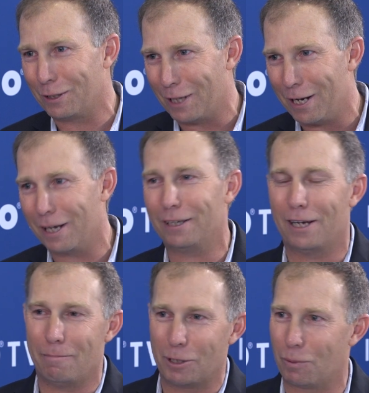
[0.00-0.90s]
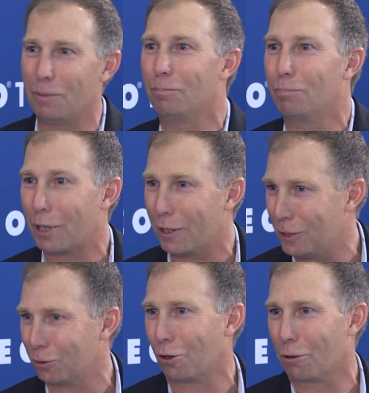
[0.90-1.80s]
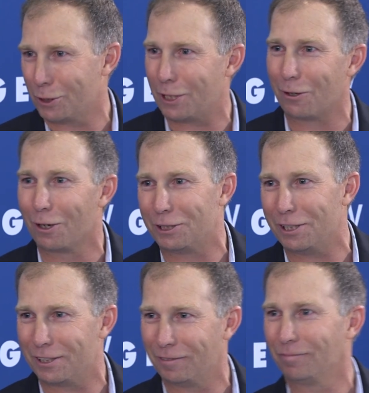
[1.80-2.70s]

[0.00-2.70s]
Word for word: data um, as we bring in these autonomous technologies.